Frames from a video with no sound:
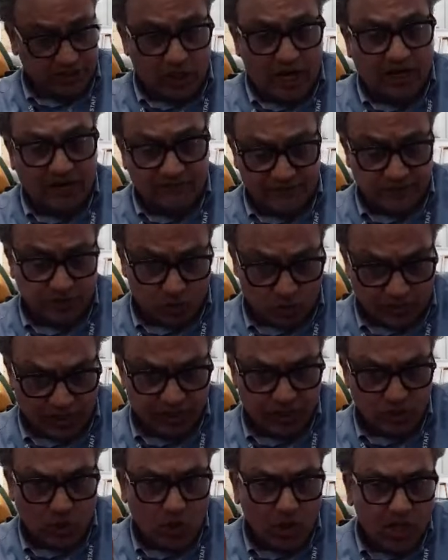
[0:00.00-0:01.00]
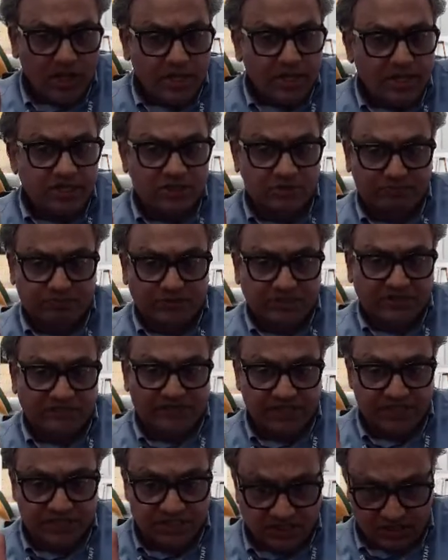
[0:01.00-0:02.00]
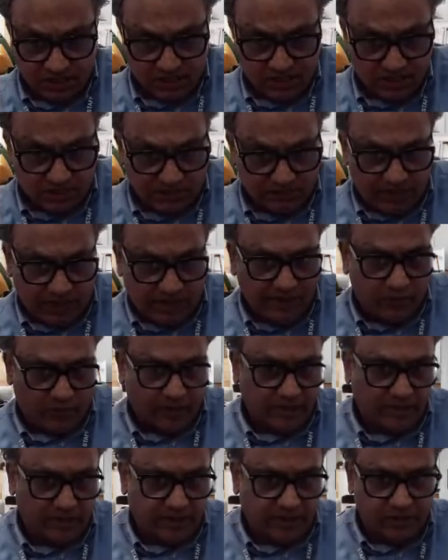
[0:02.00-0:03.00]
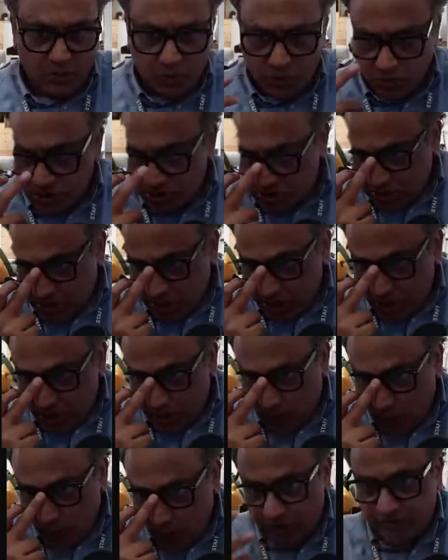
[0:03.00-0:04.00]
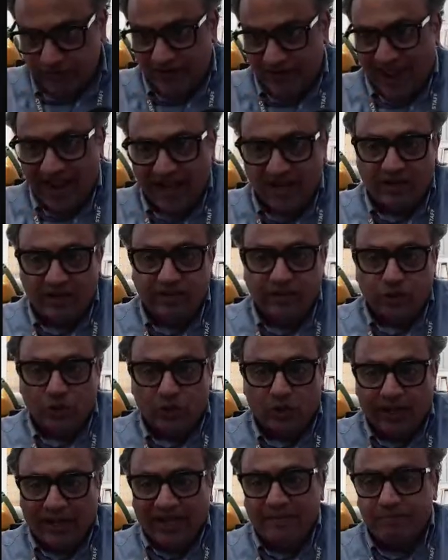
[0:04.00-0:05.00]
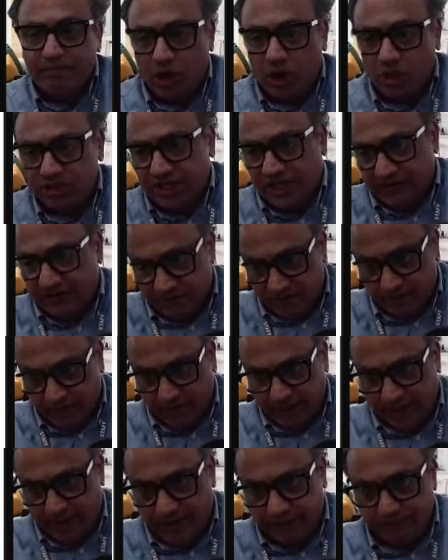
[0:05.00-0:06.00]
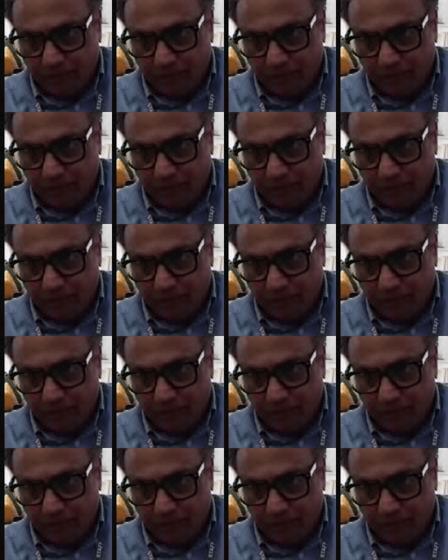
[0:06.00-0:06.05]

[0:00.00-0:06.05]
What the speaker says: hard and fast rule. There's no specific system that you can use to track your inbox deliverability.